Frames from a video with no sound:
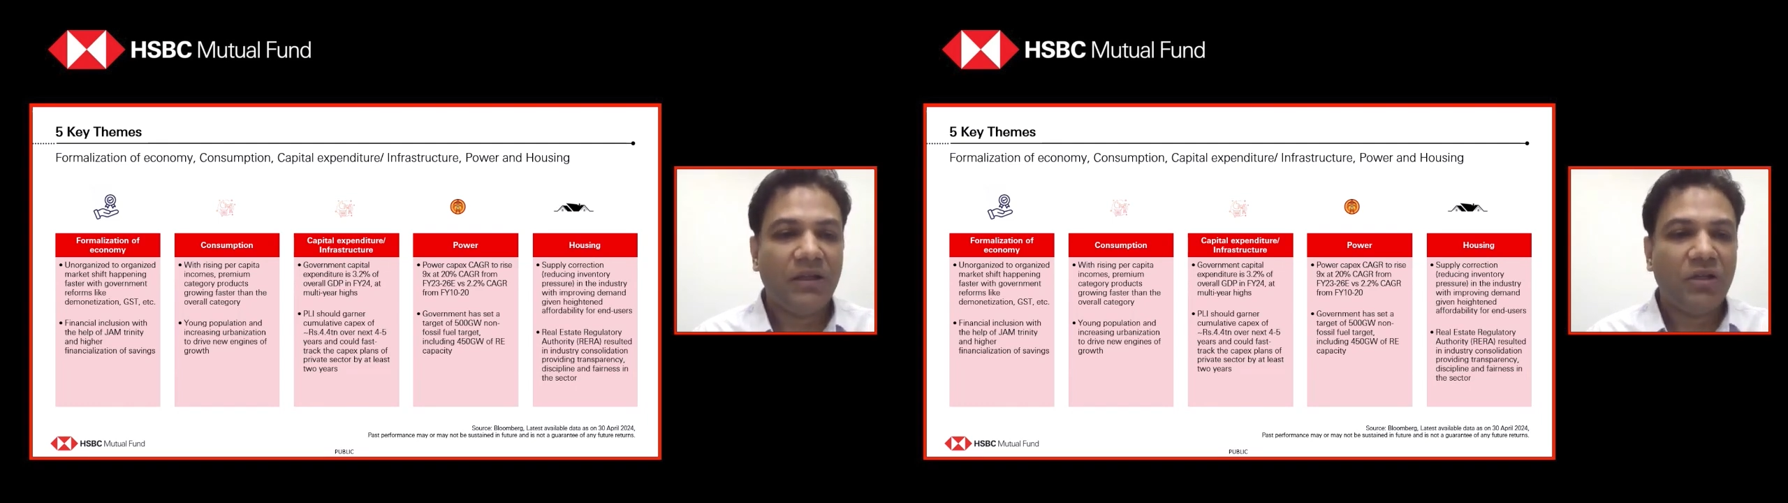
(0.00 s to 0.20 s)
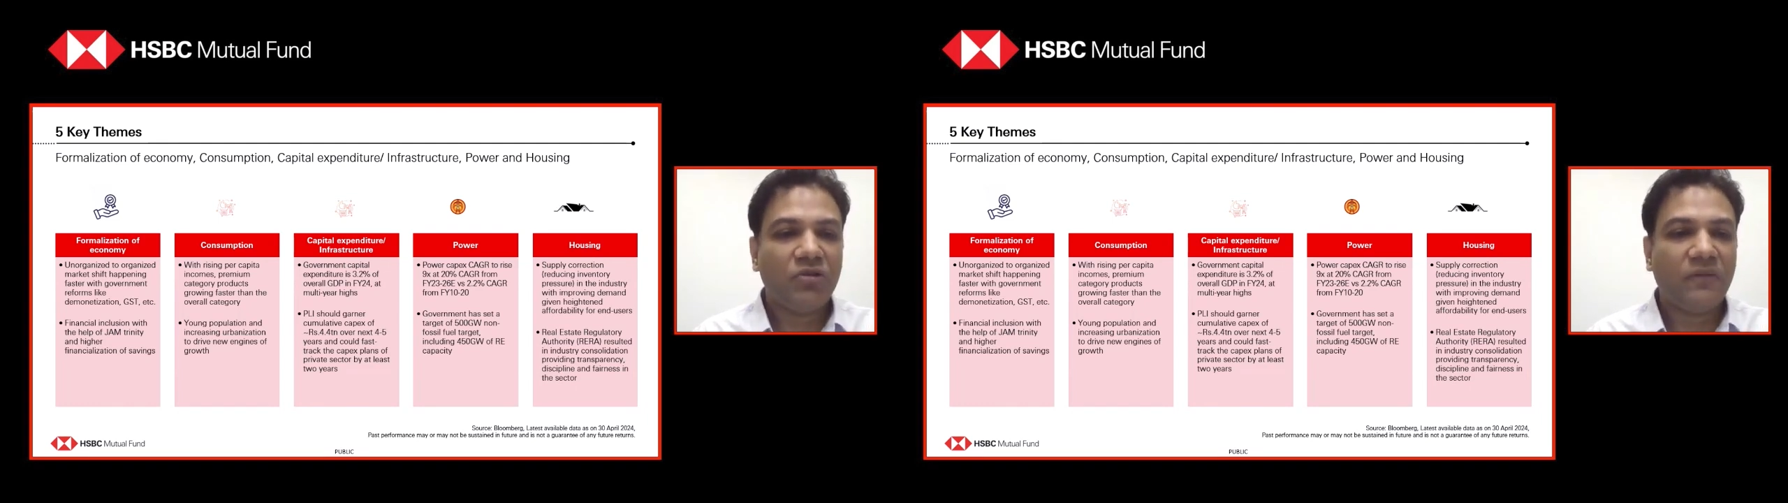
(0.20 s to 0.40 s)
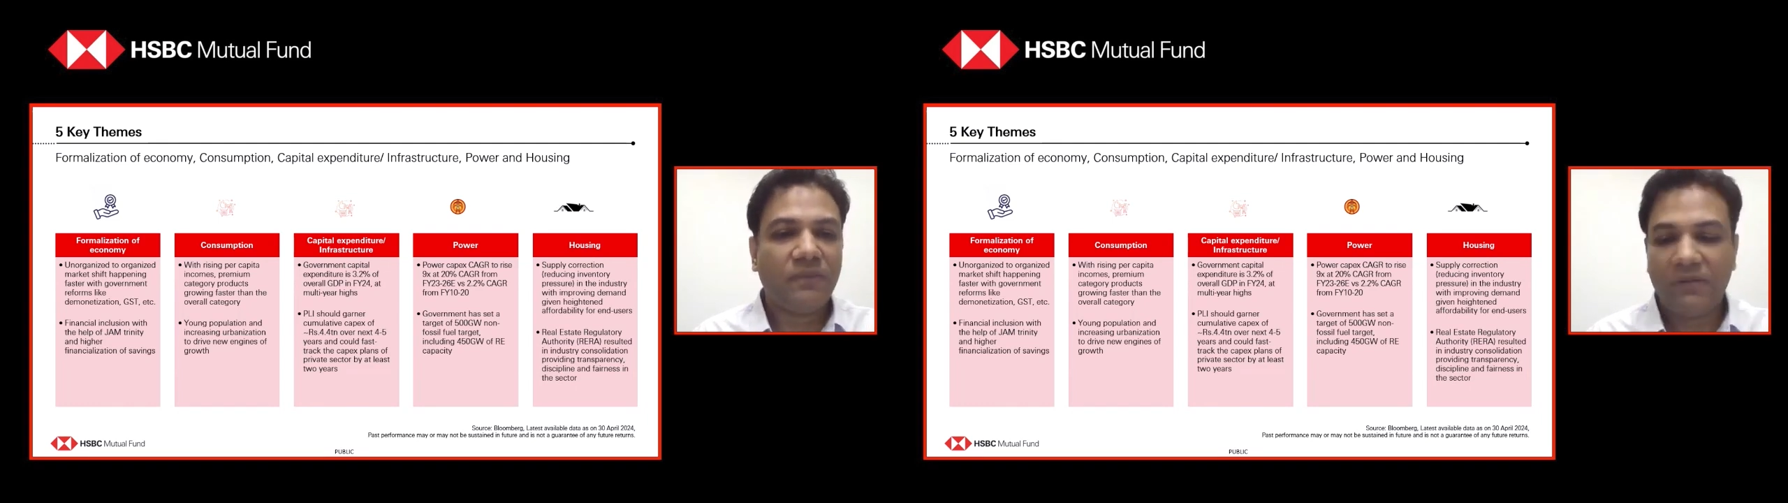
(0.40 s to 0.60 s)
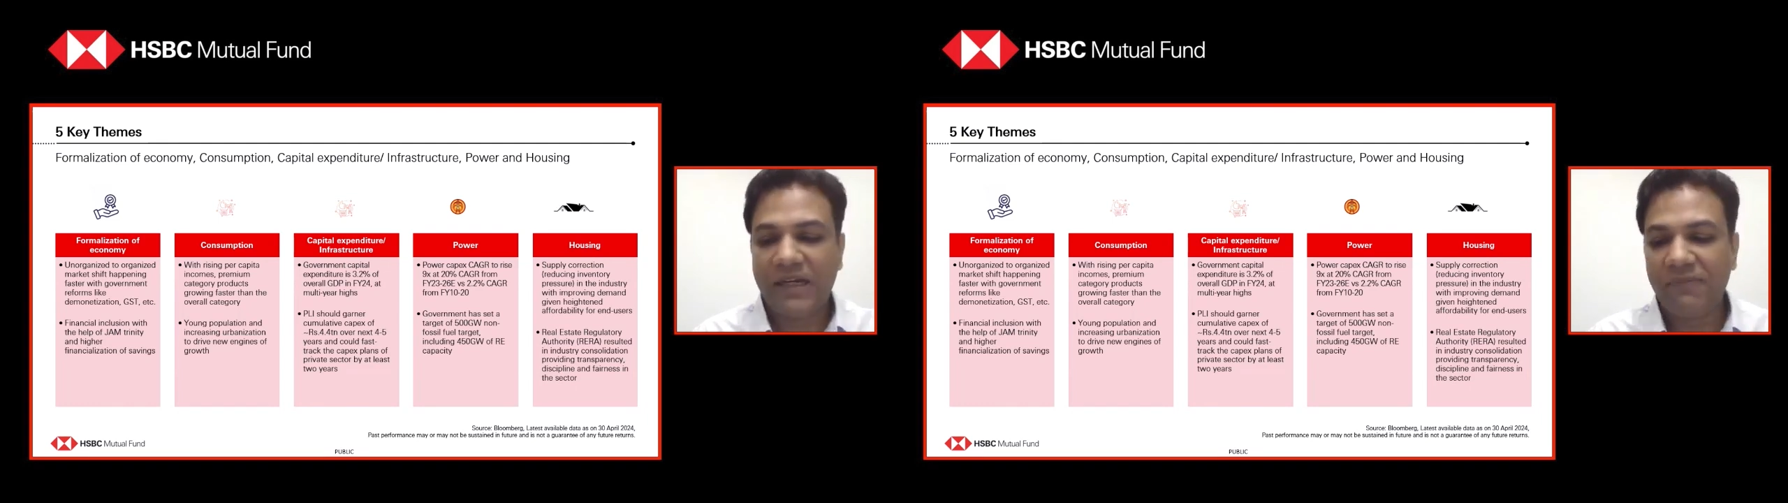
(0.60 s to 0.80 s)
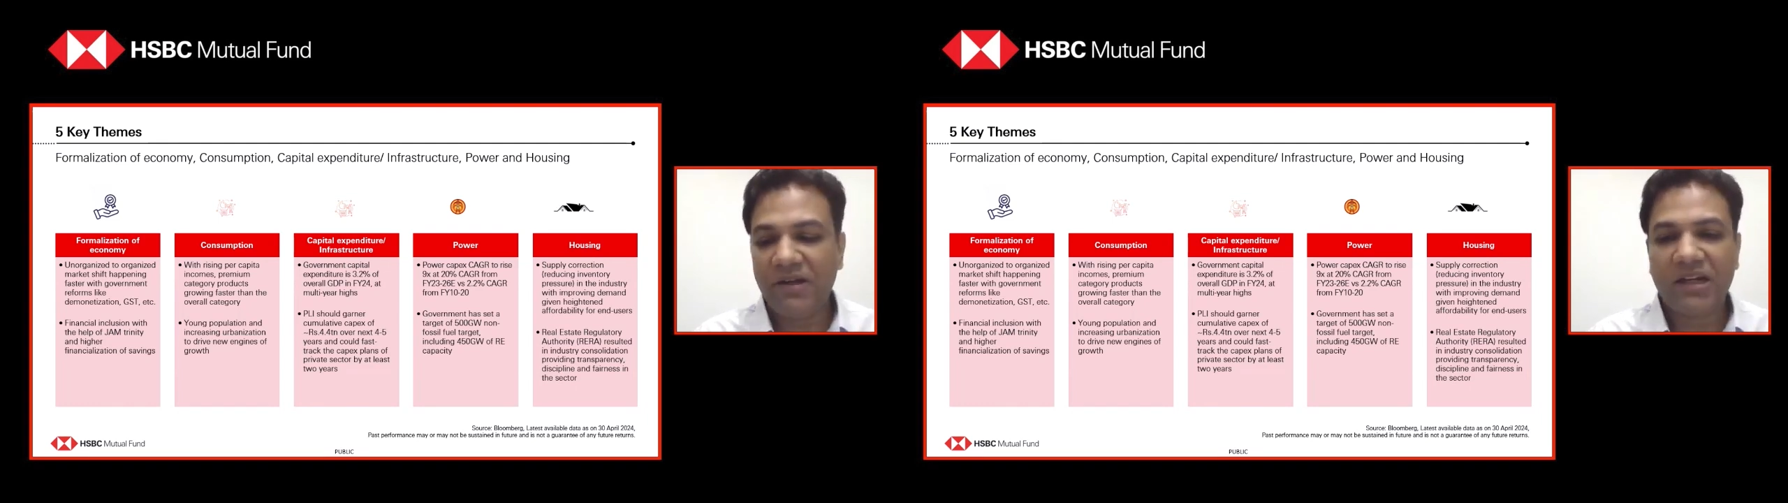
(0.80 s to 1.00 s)
So
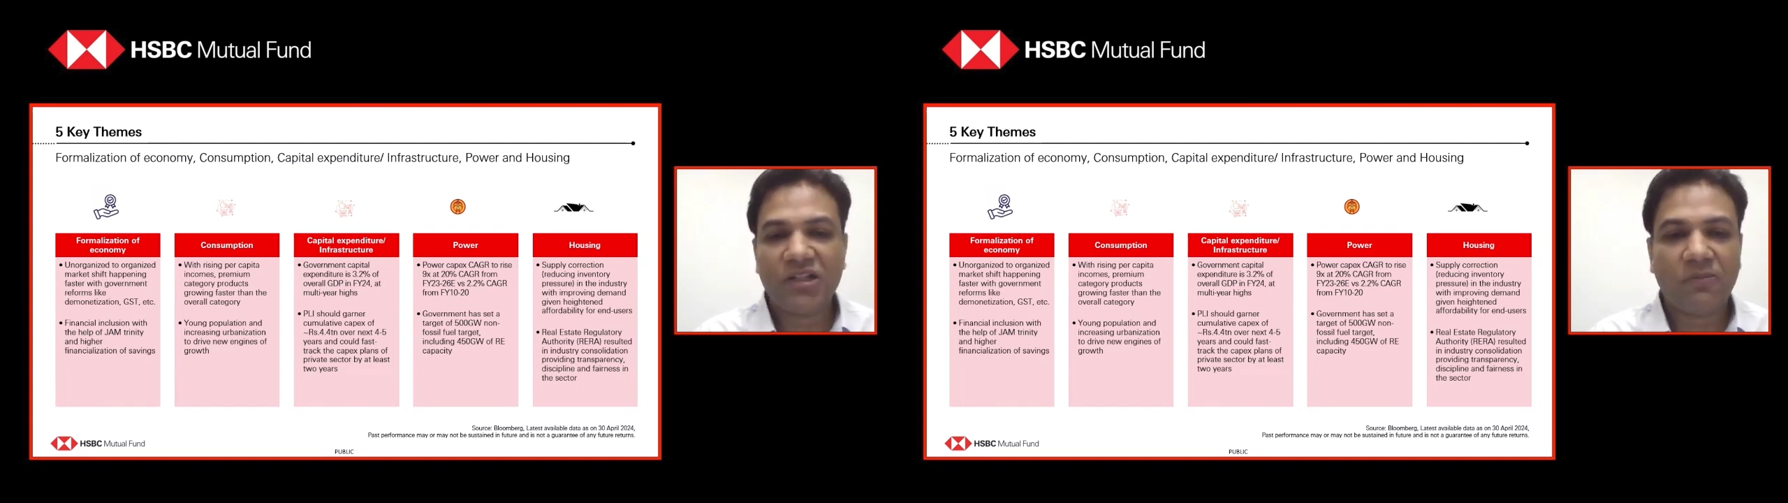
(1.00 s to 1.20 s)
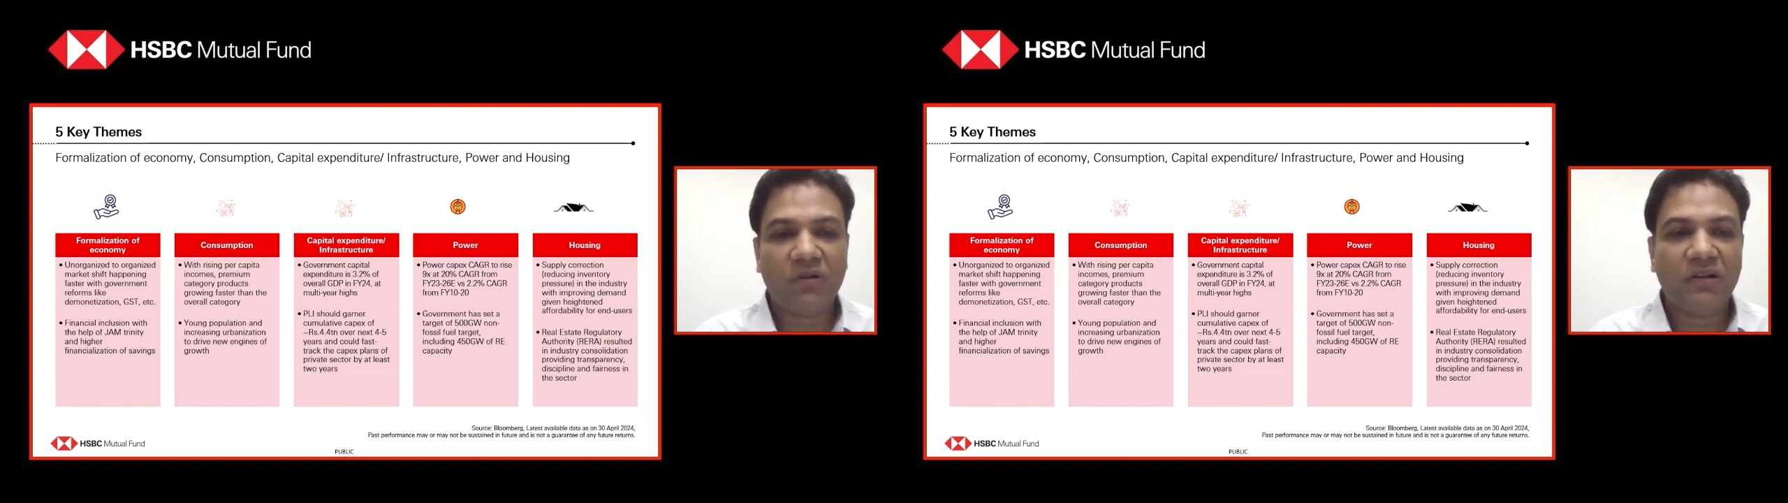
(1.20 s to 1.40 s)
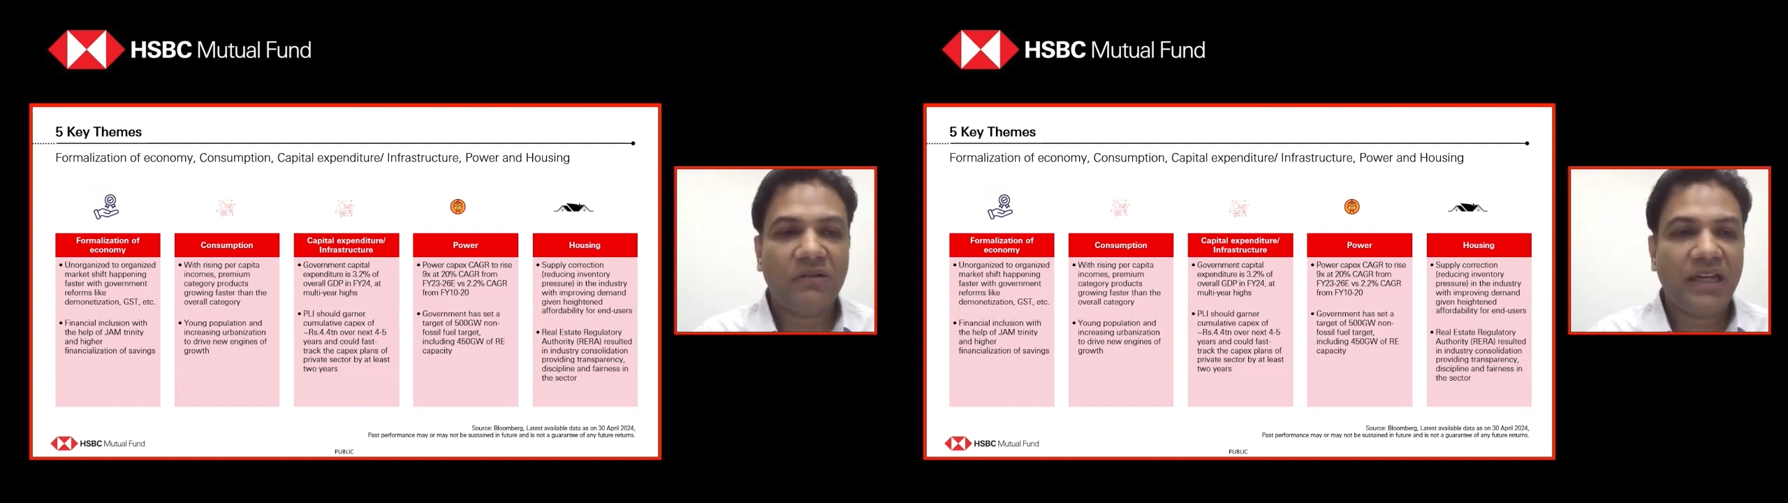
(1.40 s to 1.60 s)
let me touch upon